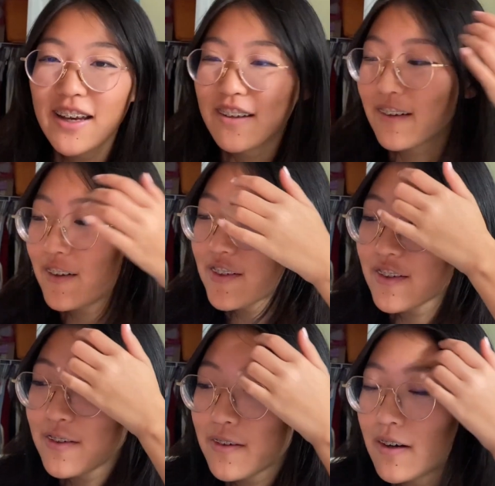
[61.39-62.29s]
And
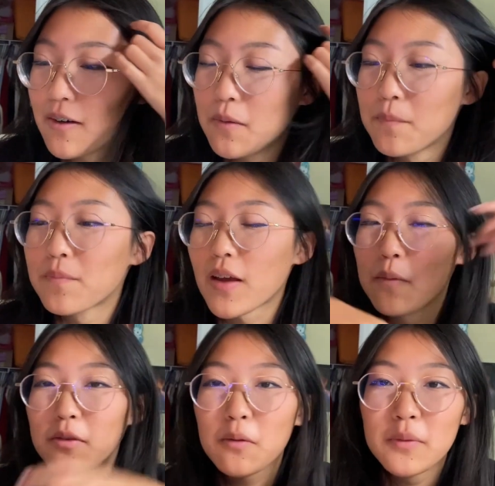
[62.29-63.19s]
also, um,
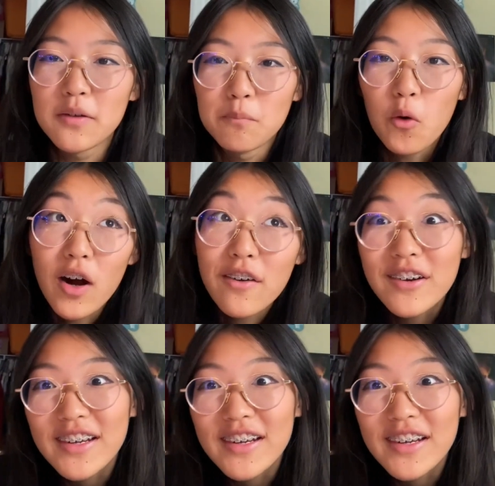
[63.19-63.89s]
I'm a little bit more hungry